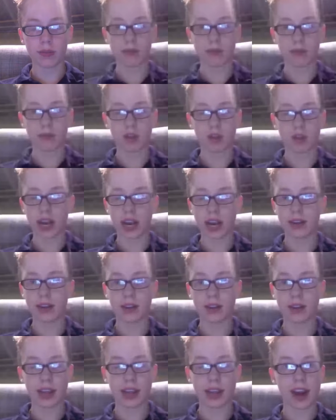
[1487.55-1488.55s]
ride,
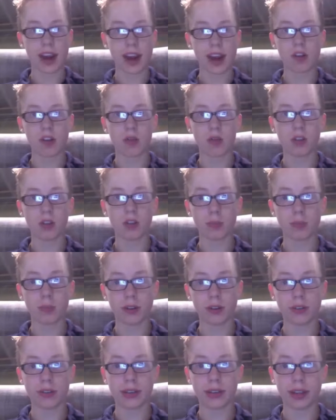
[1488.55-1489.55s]
the Arrow Leaper
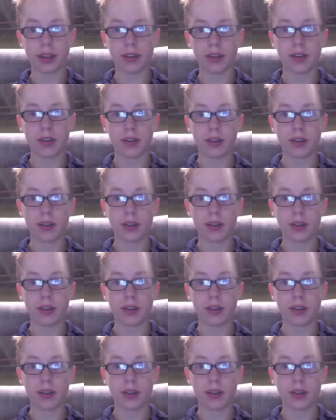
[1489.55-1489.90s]
thing.